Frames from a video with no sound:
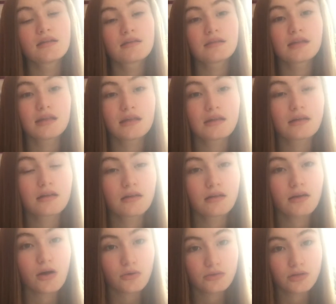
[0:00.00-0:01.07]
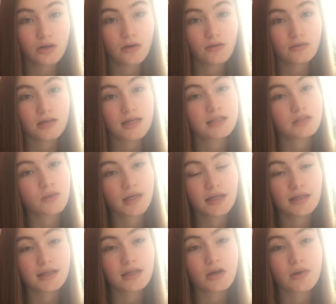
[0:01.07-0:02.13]
the ozone is
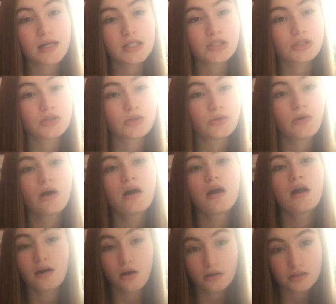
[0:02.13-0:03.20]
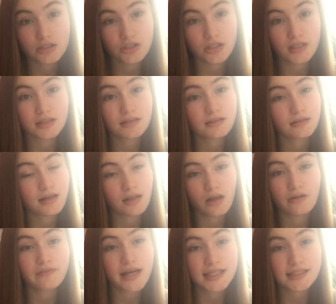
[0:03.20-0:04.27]
quickly going to oxygen a
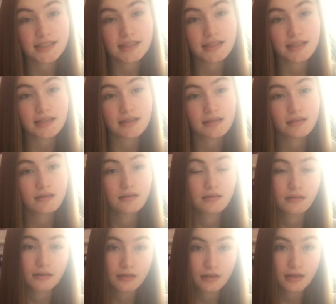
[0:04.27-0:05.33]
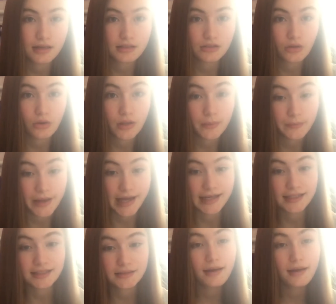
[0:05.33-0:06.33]
lot faster than it's going back.